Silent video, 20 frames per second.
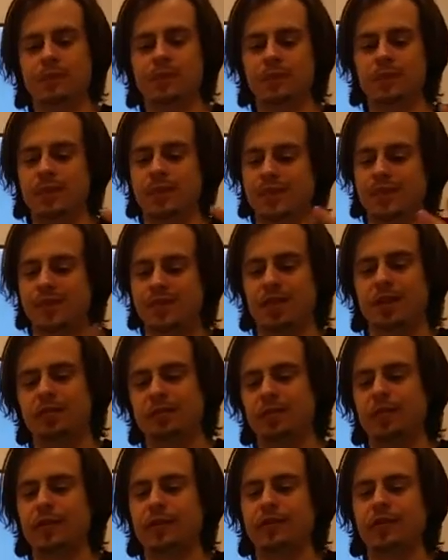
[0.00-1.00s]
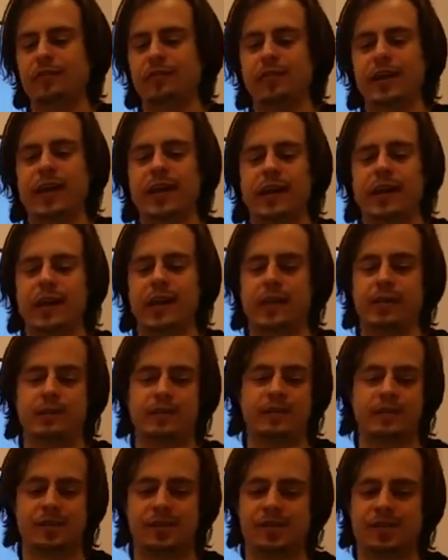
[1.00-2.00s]
this is all fairly vague. I
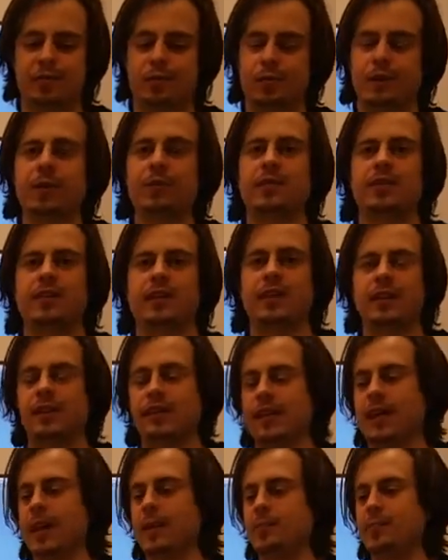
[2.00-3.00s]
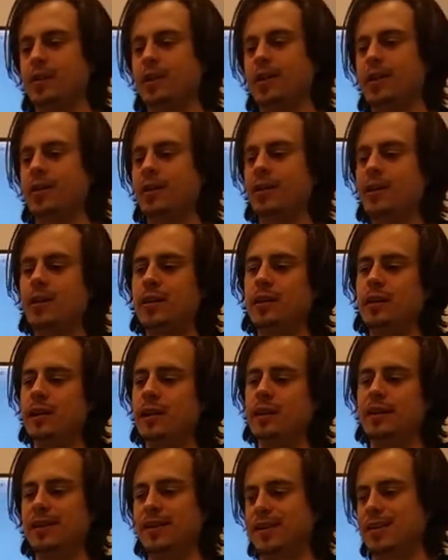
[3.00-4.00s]
don't disagree with any of that, but
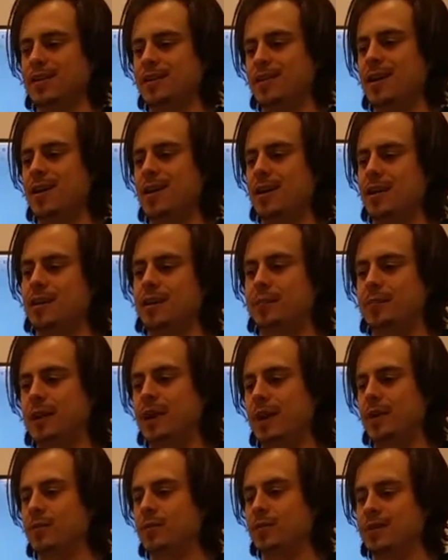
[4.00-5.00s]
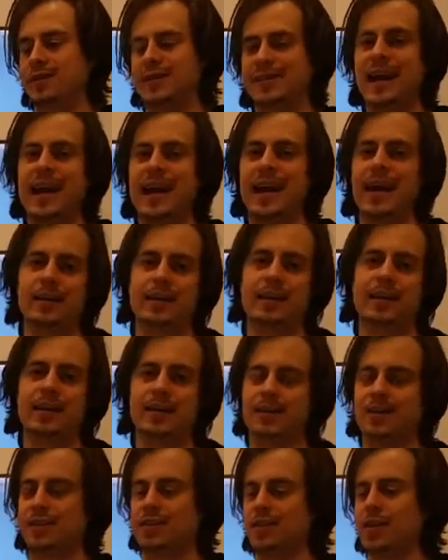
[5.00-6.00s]
he doesn't talk about debt. He
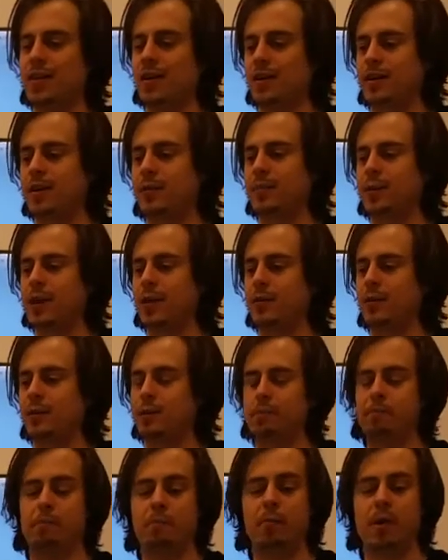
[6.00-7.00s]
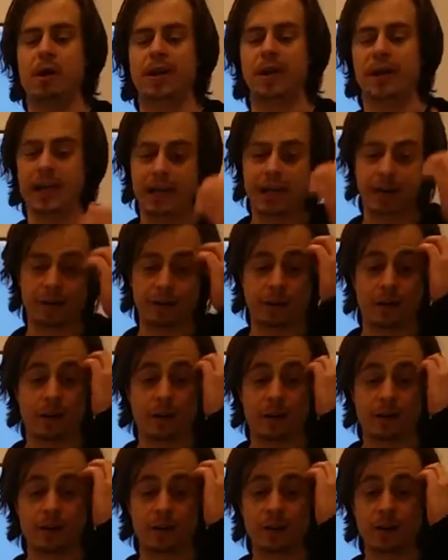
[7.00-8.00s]
doesn't talk about money at
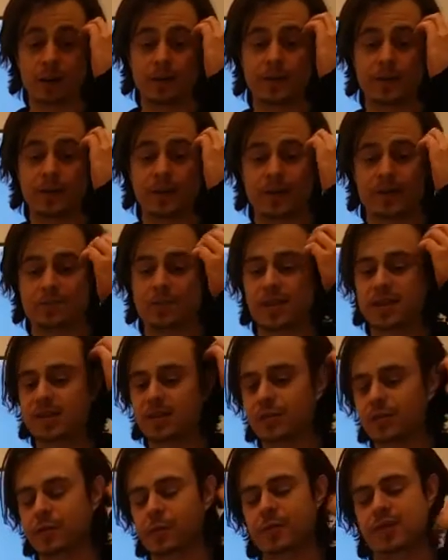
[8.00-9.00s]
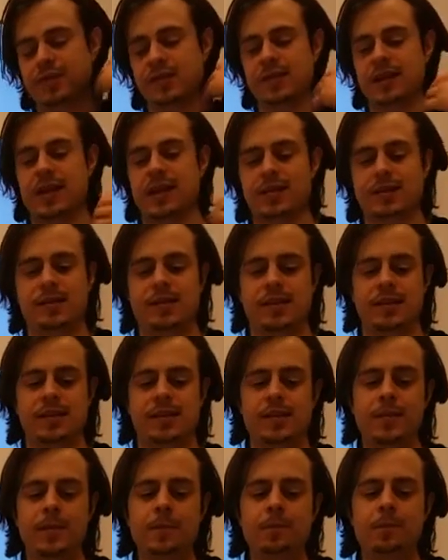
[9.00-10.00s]
all. It's missing from his
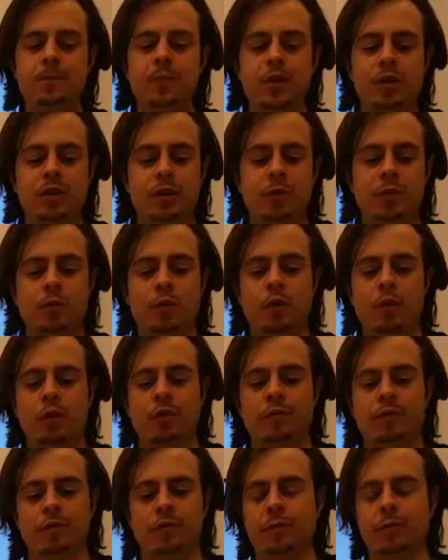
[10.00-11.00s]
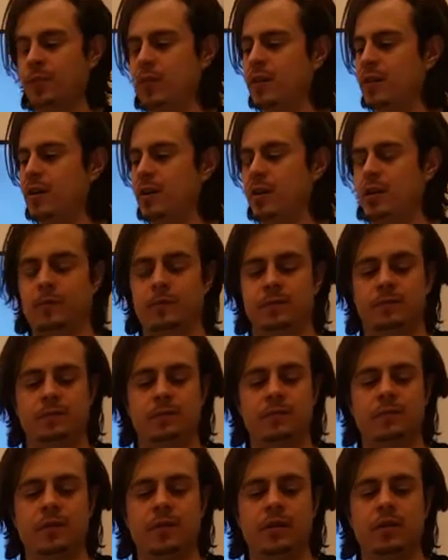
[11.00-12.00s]
analysis. Moreover,
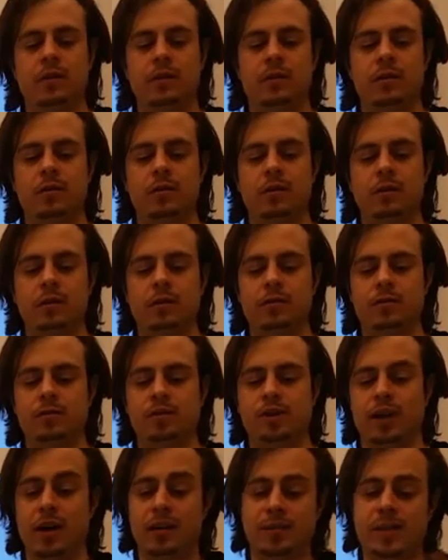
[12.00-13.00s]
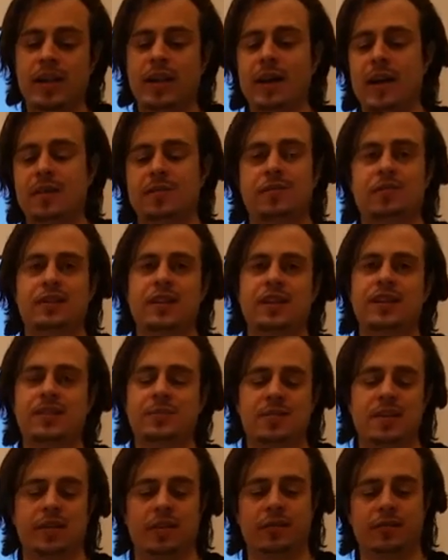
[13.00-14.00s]
Chomsky contradicts
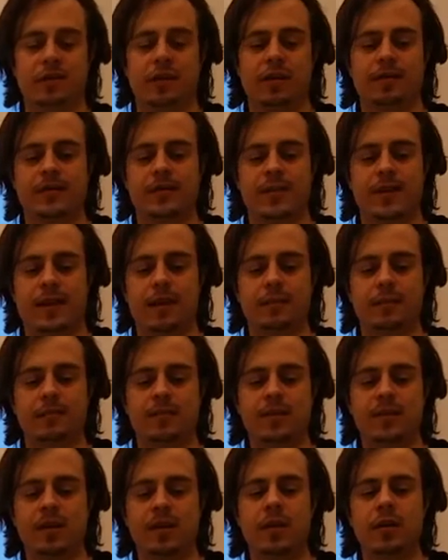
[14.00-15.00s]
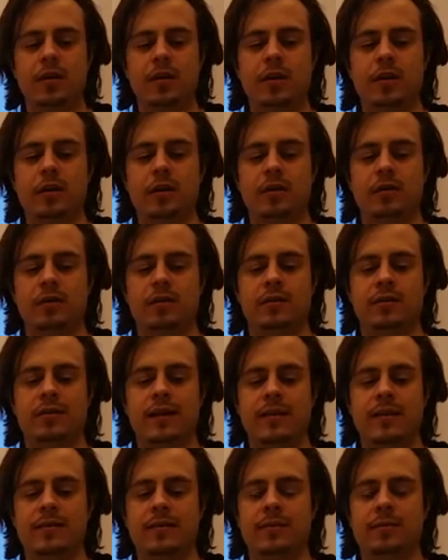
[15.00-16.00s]
himself oftentimes. In
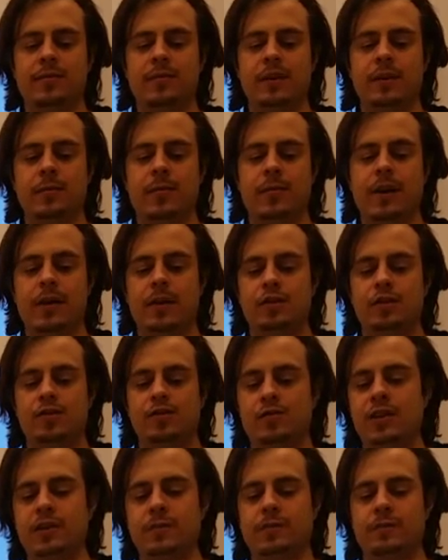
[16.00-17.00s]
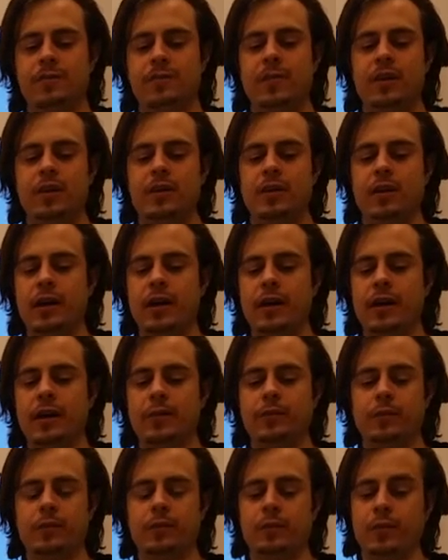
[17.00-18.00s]
Death of the American Dream, I
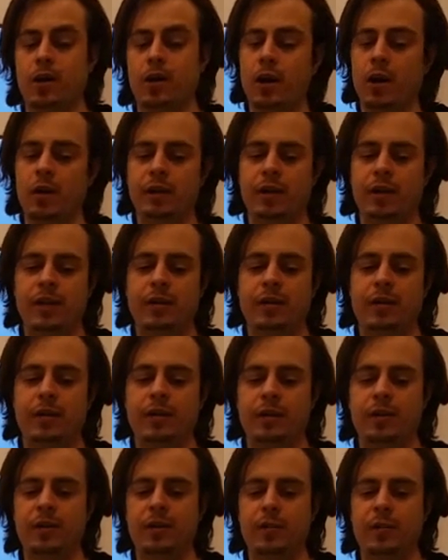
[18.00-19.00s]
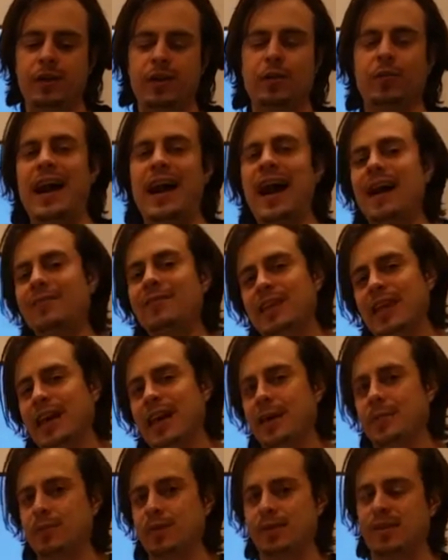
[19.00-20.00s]
recall he argued that we don't have a
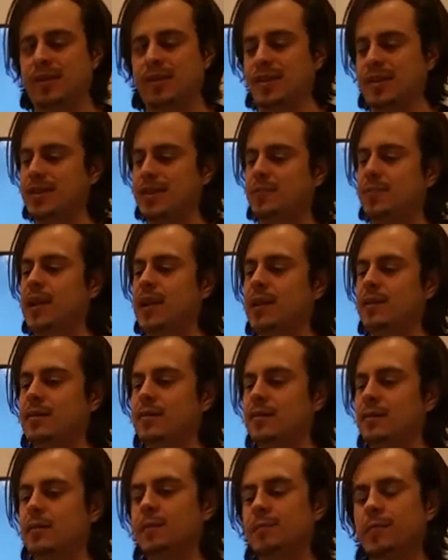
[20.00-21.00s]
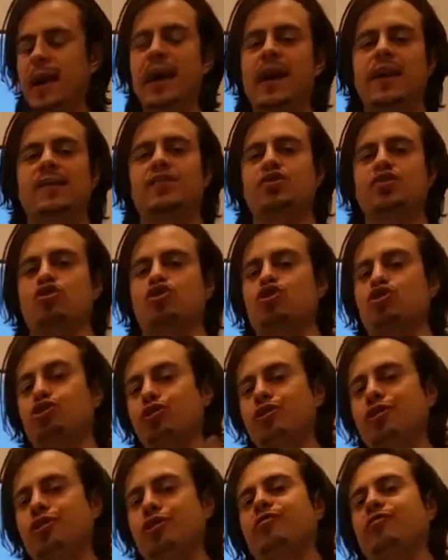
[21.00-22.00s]
capitalist system, that the banks
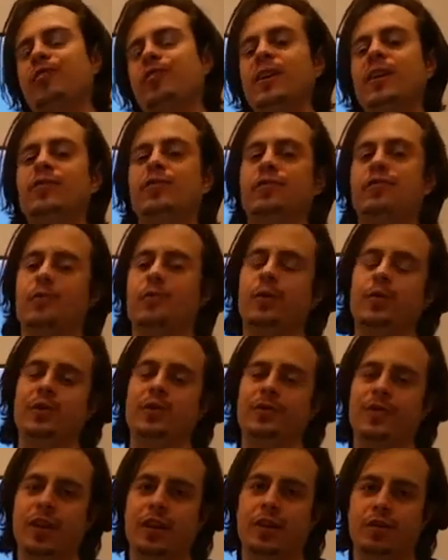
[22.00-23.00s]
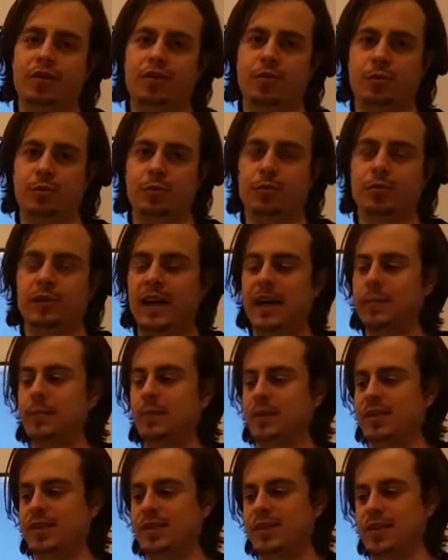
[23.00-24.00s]
should have failed if we were living in a true
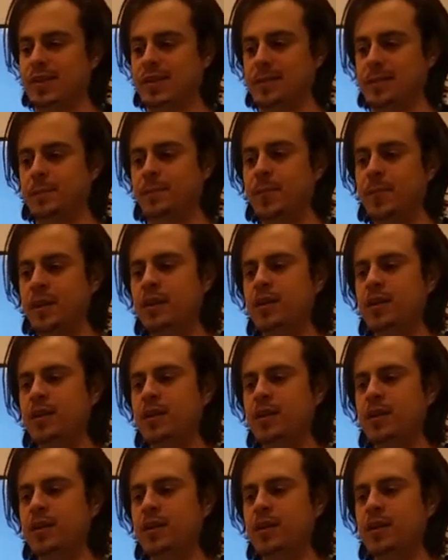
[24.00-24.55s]
capitalist system.